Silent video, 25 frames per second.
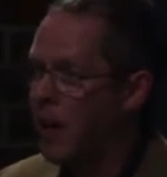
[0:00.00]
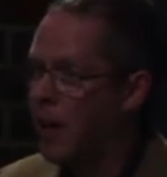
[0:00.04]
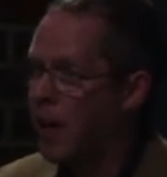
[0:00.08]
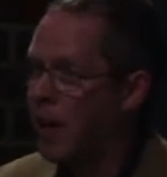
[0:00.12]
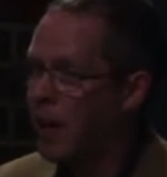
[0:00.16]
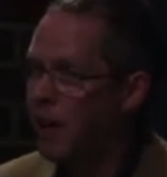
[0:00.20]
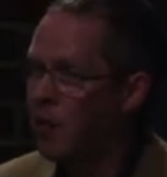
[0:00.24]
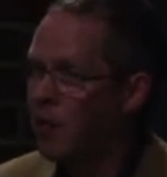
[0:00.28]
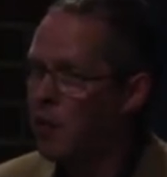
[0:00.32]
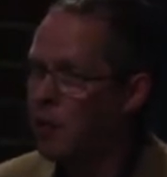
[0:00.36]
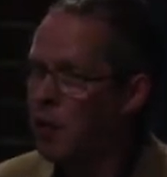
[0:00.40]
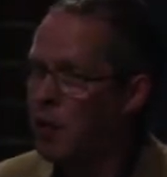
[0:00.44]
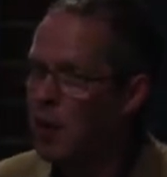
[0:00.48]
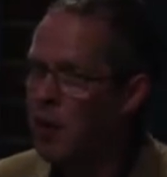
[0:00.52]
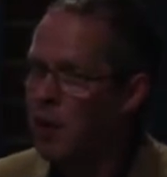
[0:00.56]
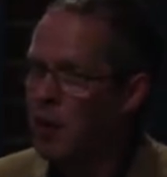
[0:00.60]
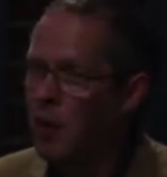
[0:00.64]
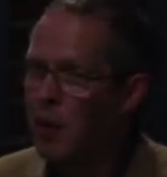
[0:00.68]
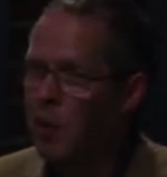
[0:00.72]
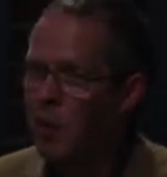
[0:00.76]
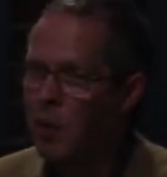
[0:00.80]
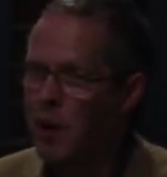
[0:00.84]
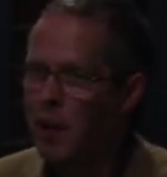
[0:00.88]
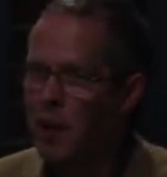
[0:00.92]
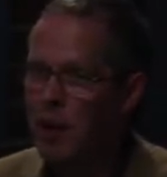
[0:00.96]
And
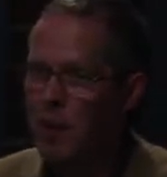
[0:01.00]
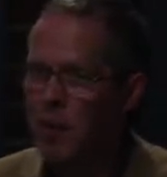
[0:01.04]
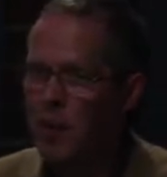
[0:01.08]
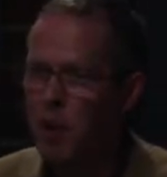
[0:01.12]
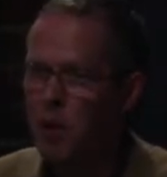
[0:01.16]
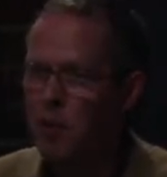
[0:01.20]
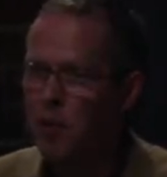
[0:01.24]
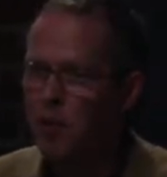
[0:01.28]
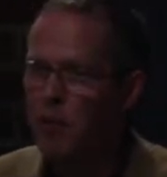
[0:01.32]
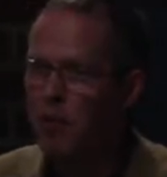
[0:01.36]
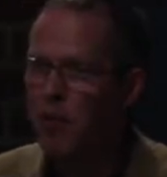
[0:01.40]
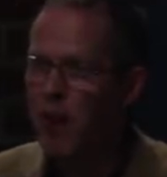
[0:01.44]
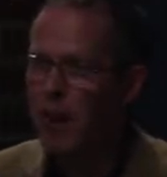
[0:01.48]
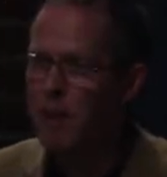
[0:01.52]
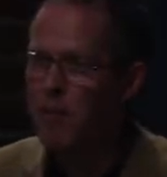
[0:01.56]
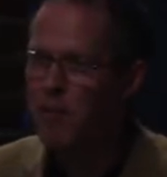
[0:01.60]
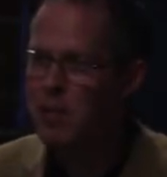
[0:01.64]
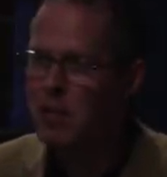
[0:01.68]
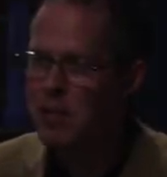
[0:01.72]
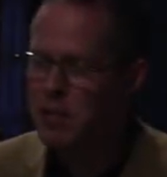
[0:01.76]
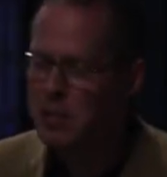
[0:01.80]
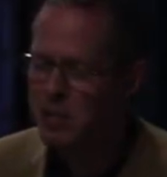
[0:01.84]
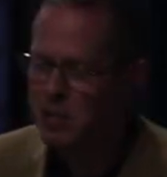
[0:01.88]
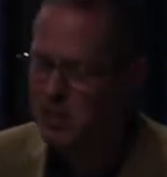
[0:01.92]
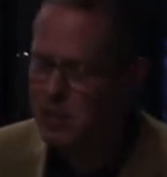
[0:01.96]
one of the most
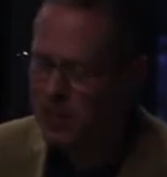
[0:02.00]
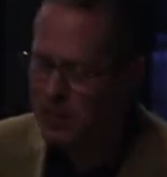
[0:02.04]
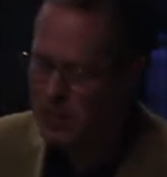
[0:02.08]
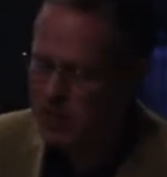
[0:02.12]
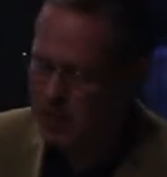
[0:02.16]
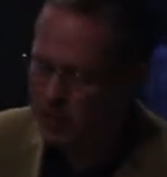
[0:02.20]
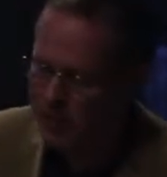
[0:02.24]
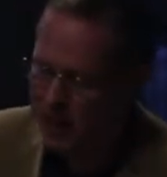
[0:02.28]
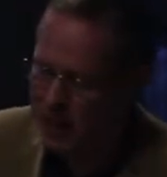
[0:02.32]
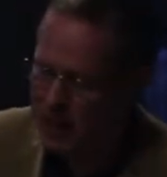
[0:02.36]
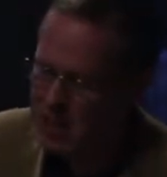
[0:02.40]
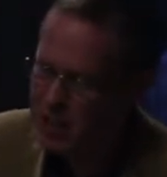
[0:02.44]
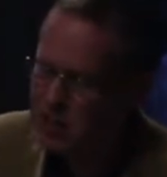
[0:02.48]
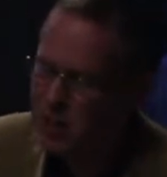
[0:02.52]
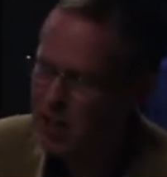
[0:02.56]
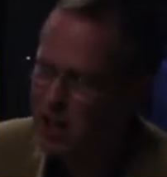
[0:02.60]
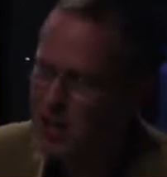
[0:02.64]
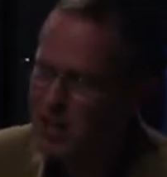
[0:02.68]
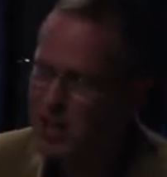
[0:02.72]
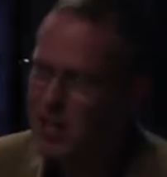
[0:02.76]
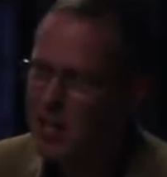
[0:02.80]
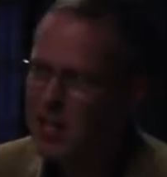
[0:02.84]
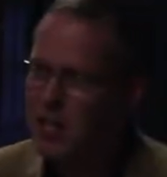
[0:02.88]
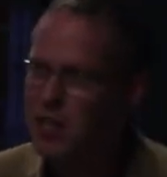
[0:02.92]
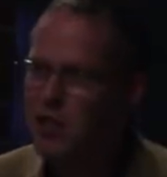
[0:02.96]
famous surveillance
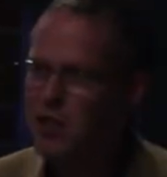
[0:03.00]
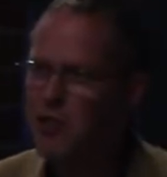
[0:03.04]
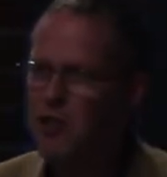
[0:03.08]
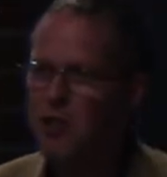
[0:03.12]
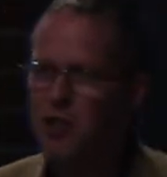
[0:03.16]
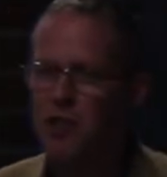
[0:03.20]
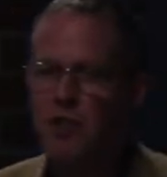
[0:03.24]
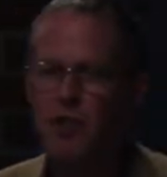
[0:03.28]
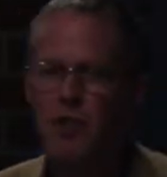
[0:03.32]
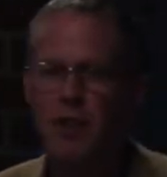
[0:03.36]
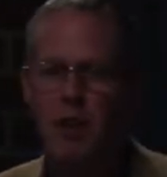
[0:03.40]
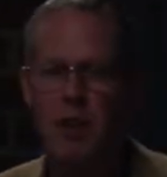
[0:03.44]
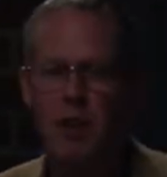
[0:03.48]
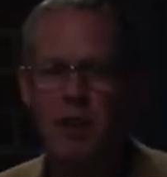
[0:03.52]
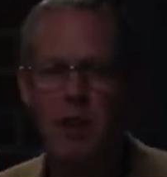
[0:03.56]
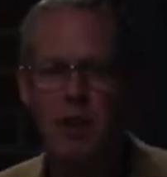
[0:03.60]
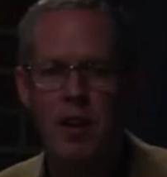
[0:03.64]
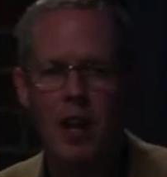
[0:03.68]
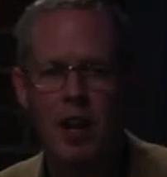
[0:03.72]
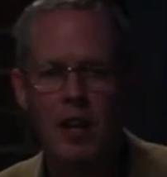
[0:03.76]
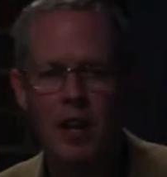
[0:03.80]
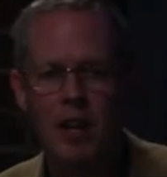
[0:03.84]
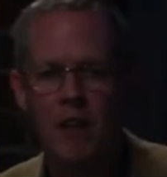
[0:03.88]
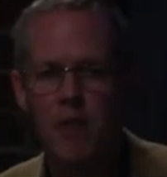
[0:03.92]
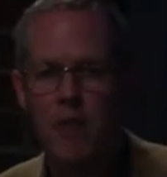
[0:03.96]
ideas is this,
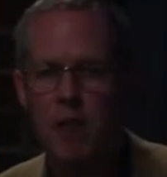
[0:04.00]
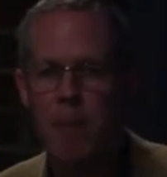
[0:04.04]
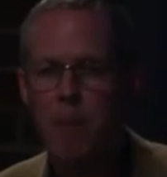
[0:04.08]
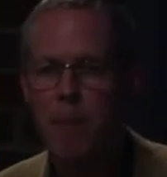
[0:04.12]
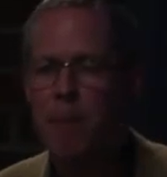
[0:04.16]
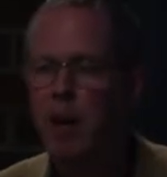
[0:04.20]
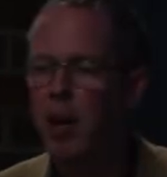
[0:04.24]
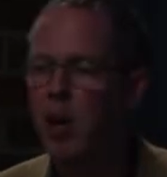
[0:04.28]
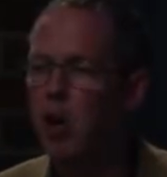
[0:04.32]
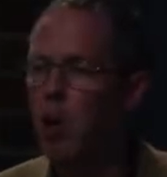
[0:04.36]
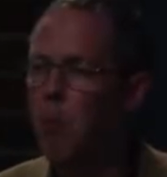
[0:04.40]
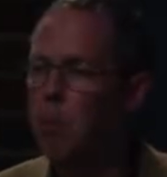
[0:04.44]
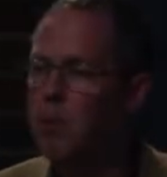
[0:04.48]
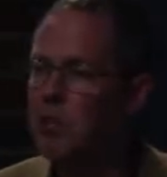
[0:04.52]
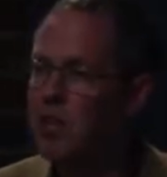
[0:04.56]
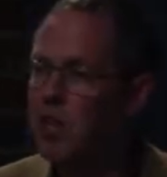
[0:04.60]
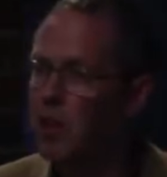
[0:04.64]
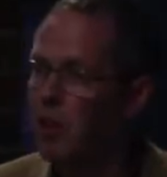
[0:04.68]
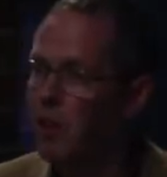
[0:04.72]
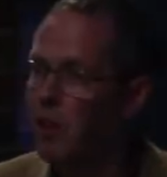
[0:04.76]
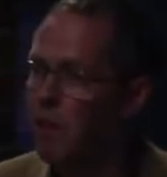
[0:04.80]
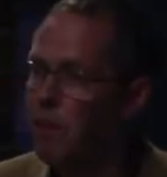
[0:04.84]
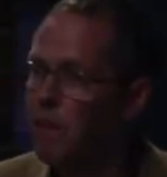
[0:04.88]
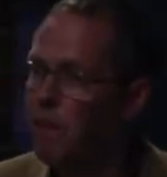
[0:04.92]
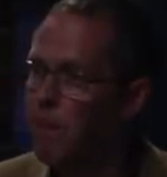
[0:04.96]
the idea of the
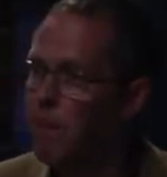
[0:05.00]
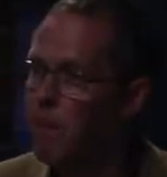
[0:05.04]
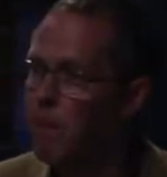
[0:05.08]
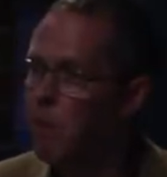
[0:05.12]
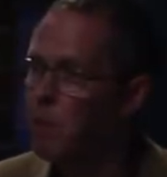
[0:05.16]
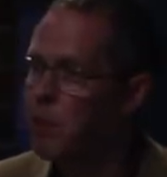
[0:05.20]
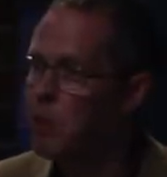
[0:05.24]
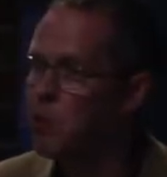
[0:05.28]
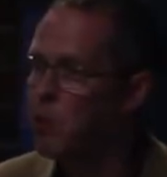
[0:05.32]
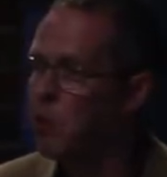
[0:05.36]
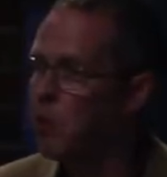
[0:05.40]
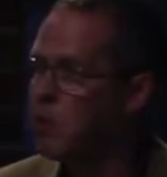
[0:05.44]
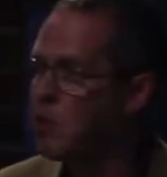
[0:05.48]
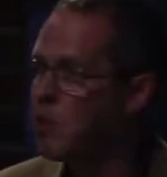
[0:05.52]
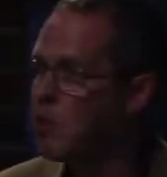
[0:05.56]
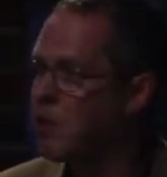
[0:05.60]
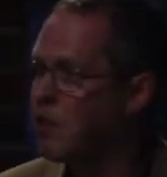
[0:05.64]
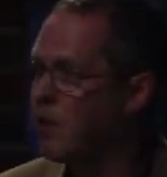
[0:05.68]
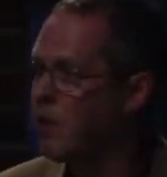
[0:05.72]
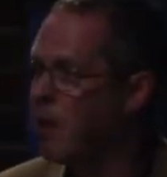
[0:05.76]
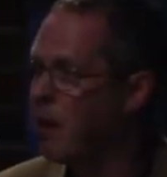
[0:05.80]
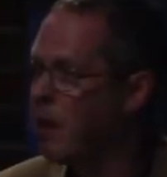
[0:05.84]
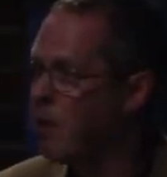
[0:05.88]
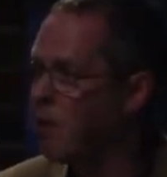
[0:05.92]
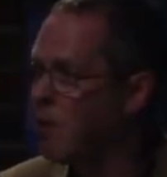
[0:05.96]
panopticon, which was
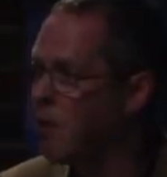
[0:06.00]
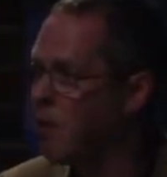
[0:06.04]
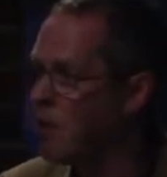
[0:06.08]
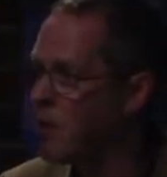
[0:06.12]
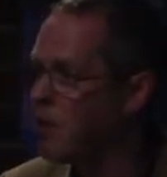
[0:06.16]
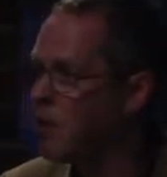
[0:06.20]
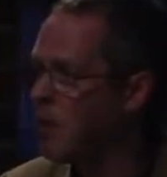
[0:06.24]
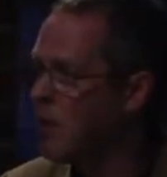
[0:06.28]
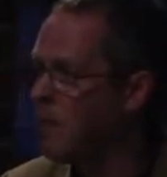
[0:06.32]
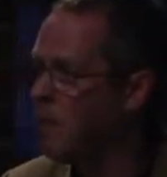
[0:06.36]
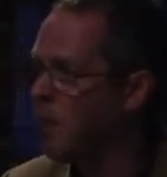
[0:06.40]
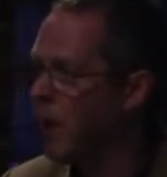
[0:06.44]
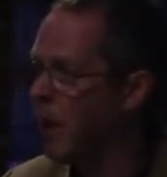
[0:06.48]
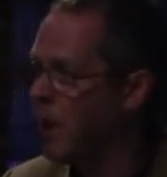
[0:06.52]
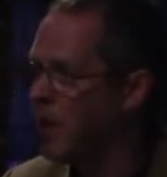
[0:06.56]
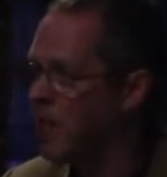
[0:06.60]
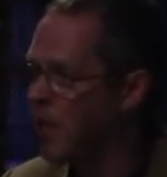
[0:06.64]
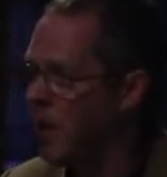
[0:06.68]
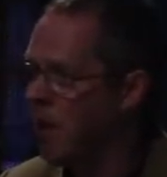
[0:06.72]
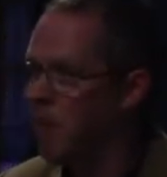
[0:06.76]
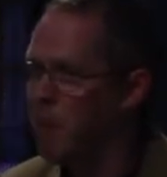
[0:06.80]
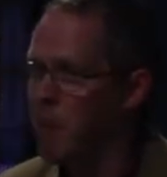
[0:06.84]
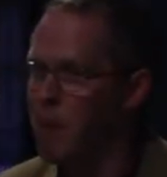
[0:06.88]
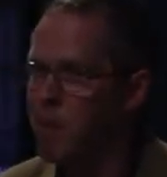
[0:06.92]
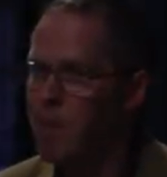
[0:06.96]
developed originally by
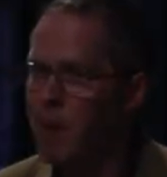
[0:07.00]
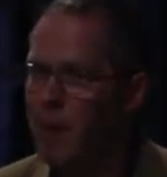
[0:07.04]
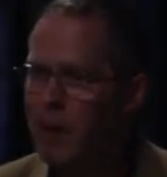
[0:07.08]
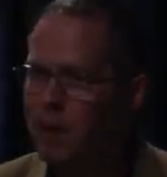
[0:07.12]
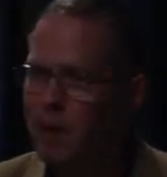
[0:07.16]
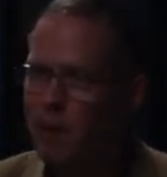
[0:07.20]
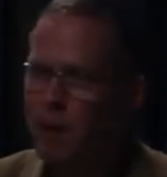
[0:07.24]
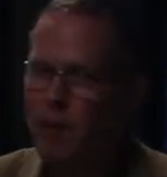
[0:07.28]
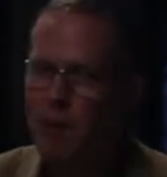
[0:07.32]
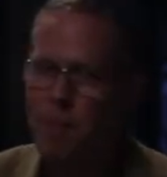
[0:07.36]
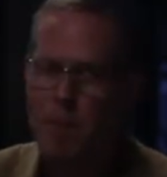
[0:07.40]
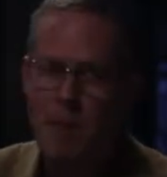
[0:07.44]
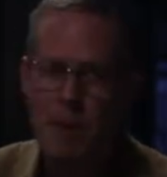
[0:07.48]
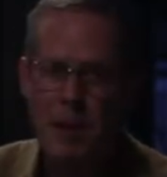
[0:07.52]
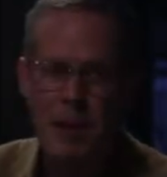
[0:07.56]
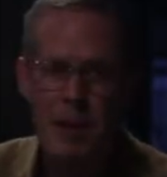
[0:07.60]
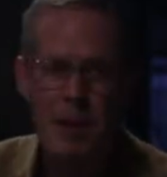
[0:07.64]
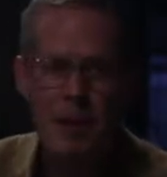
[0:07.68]
Jeremy Bentham